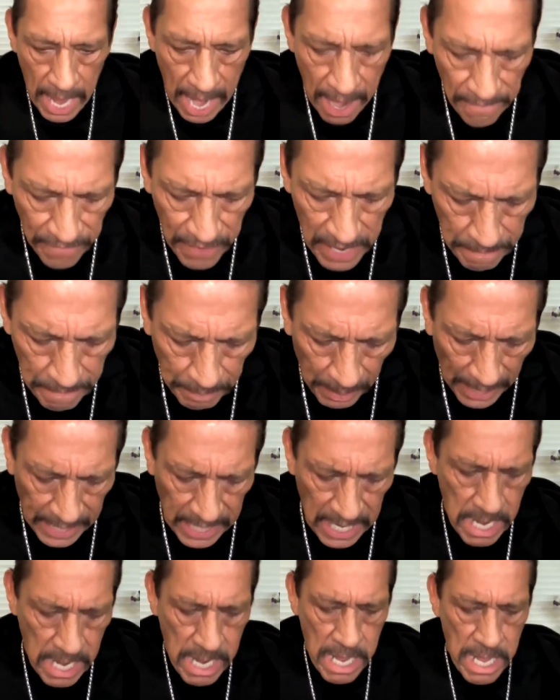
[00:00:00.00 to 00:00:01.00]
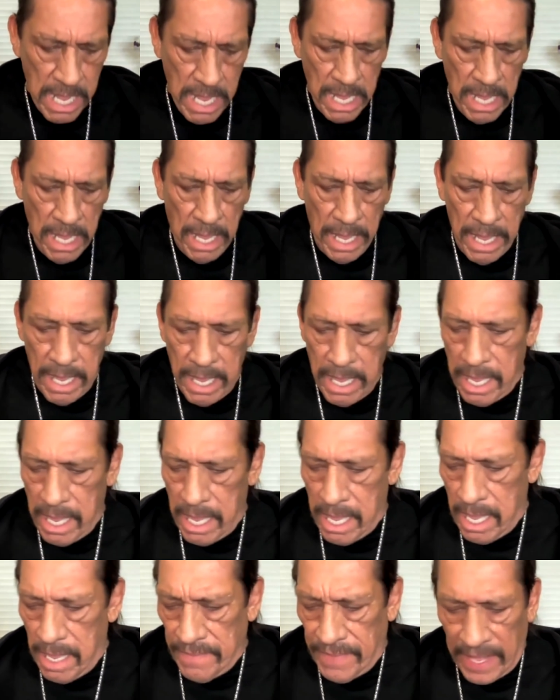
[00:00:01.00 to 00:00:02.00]
Everybody
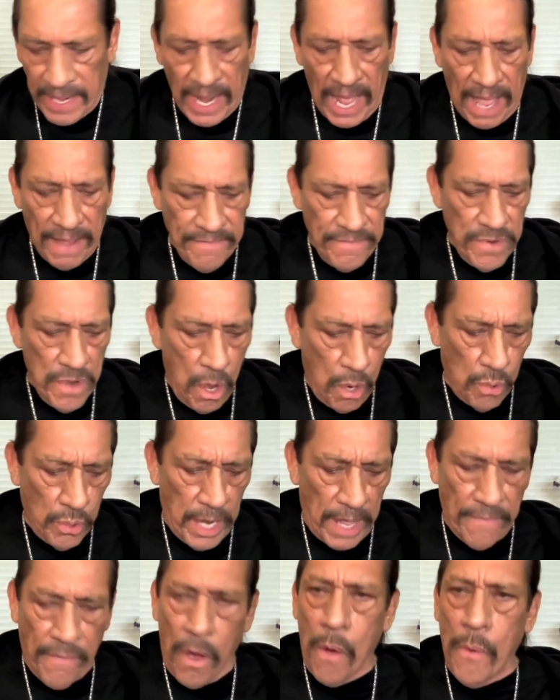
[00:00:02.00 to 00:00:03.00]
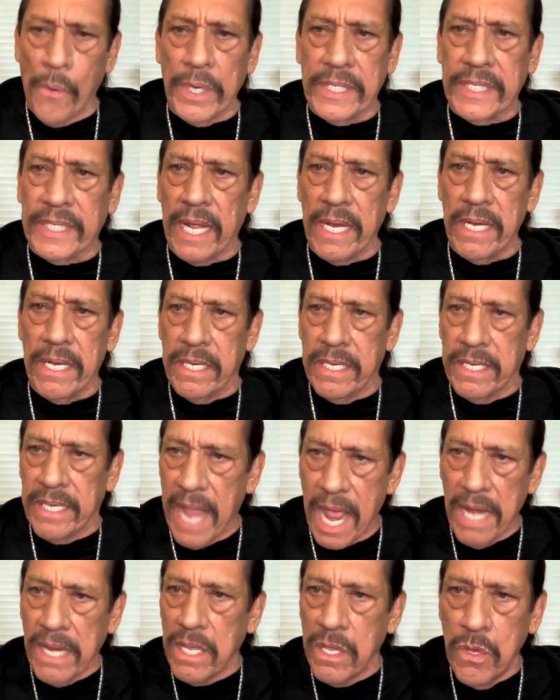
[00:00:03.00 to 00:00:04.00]
that I've known have always said,
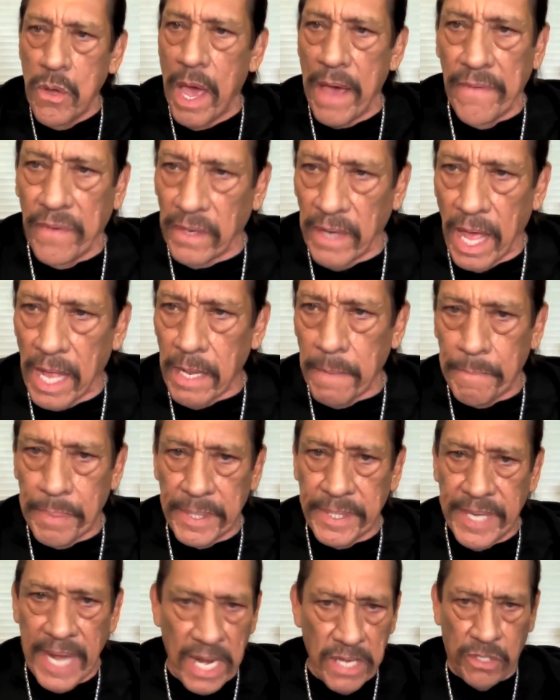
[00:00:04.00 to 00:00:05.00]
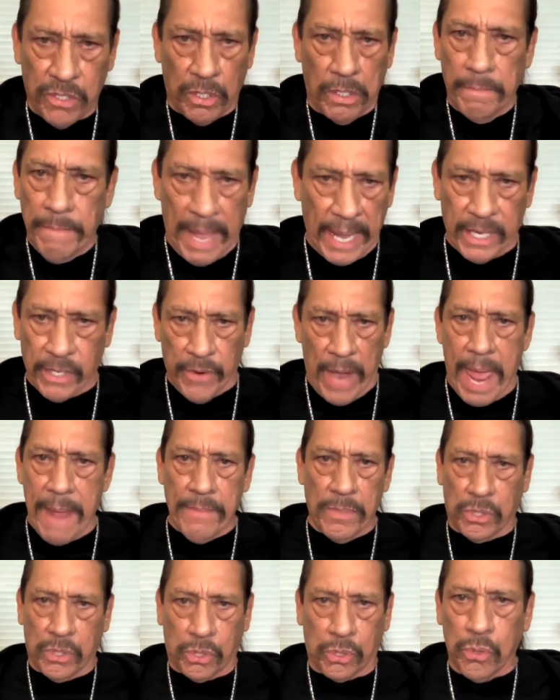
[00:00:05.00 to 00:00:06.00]
Danny, you have a lot of potential. My
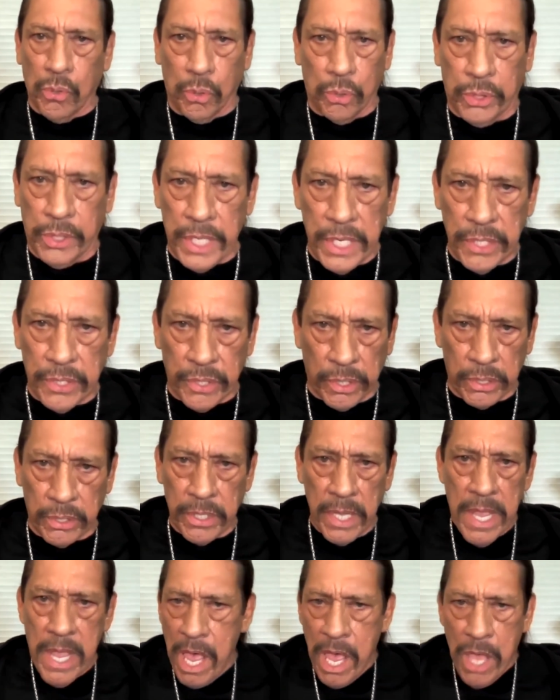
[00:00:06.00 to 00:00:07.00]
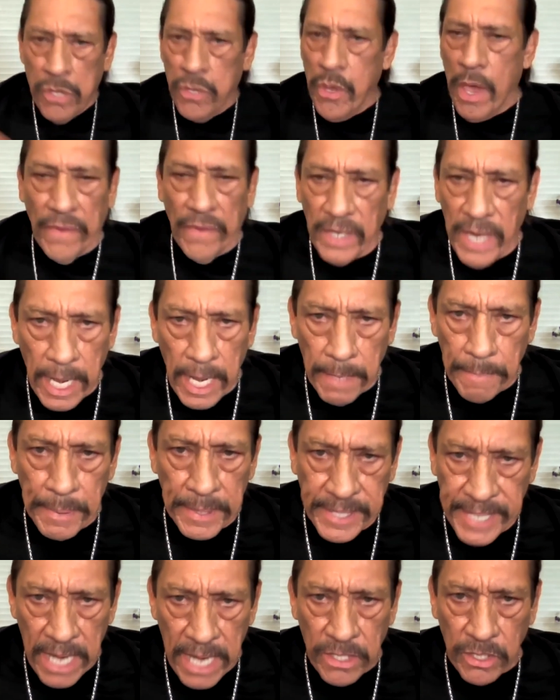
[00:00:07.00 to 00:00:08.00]
grammar school teachers, you have a lot of
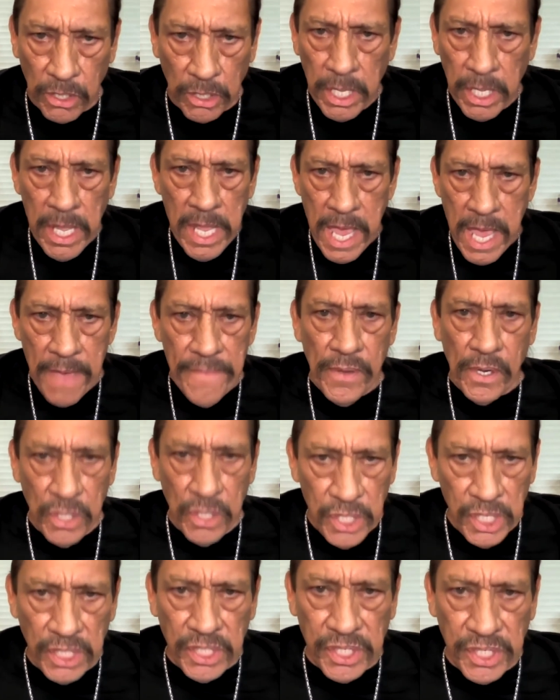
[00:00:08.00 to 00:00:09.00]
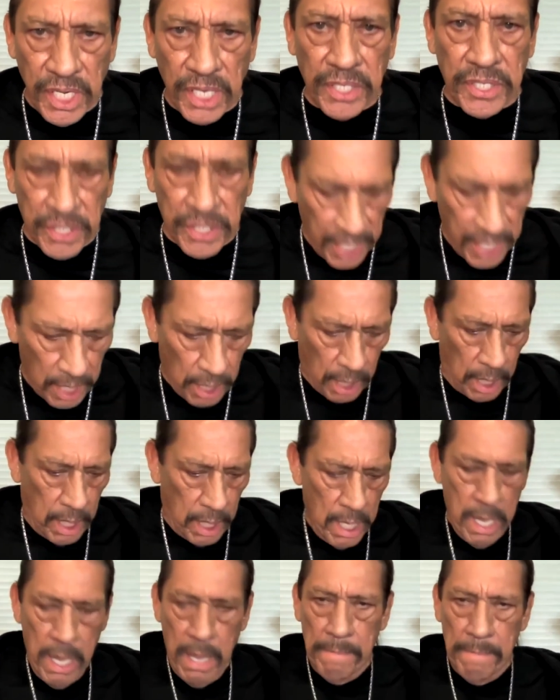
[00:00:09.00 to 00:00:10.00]
potential if you could just sit still.
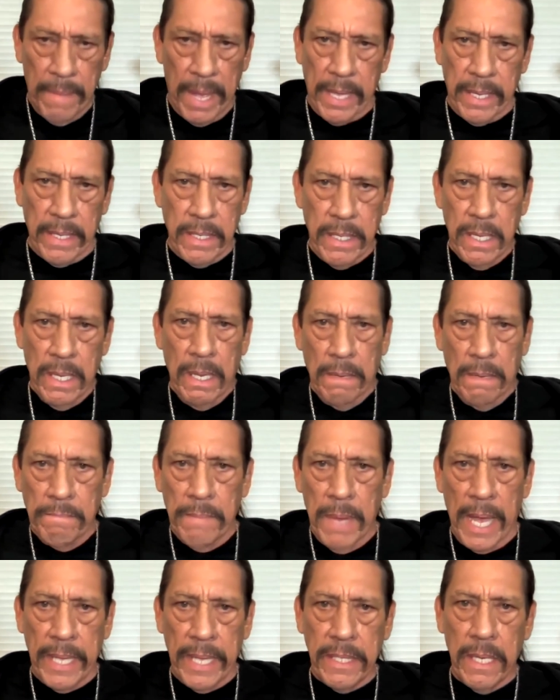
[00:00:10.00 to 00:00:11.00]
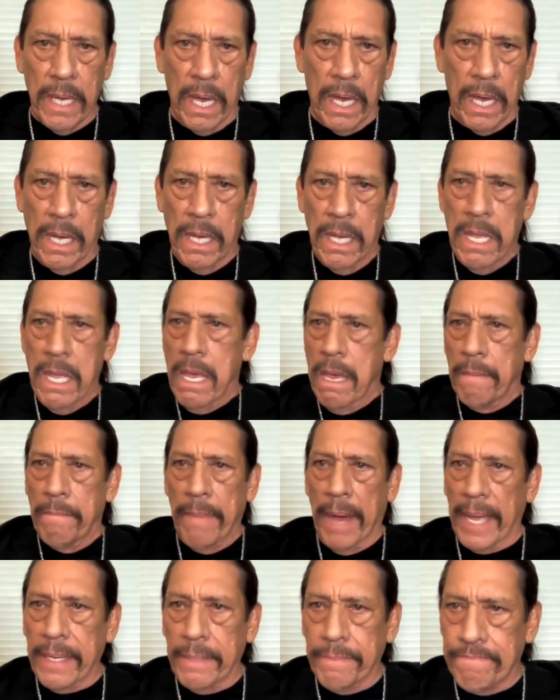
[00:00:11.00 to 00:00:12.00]
My my uh,
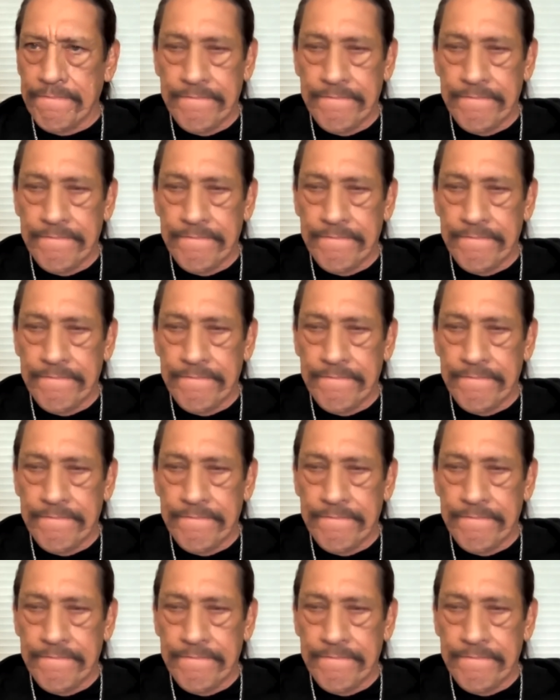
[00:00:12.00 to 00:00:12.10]
my